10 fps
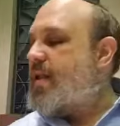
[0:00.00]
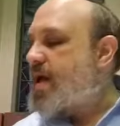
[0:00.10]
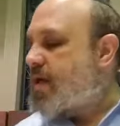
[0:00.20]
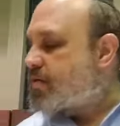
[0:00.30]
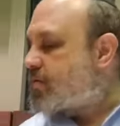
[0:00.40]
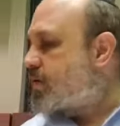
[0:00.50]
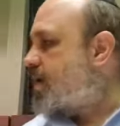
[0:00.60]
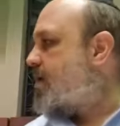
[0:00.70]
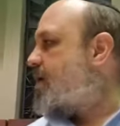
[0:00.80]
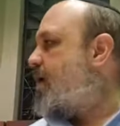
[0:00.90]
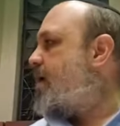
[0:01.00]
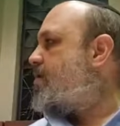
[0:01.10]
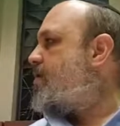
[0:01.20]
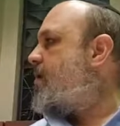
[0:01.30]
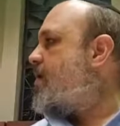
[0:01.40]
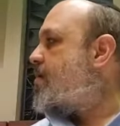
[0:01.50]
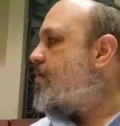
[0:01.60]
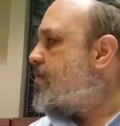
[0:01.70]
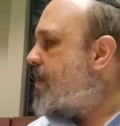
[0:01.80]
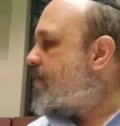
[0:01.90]
allowed to be on a carriage. It
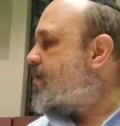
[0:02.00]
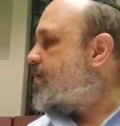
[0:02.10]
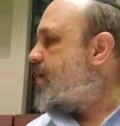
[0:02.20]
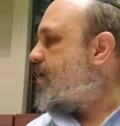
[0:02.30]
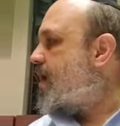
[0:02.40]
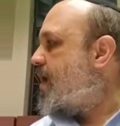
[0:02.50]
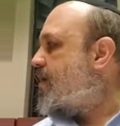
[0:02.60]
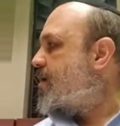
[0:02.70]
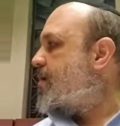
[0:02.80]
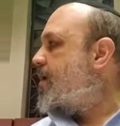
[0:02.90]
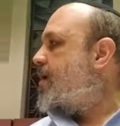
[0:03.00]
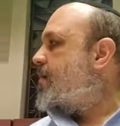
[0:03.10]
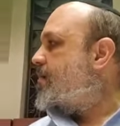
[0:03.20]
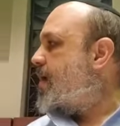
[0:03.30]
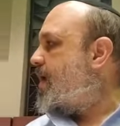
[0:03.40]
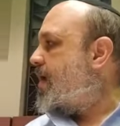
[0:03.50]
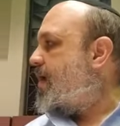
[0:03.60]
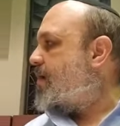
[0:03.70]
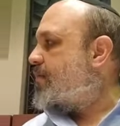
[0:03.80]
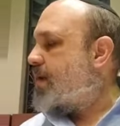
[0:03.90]
has it must be carried by
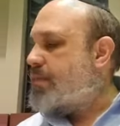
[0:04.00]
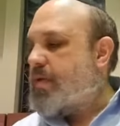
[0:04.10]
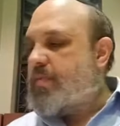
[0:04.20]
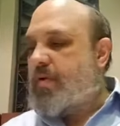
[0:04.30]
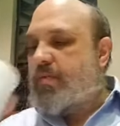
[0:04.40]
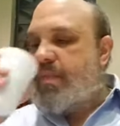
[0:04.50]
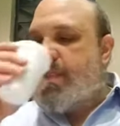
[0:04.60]
hand by people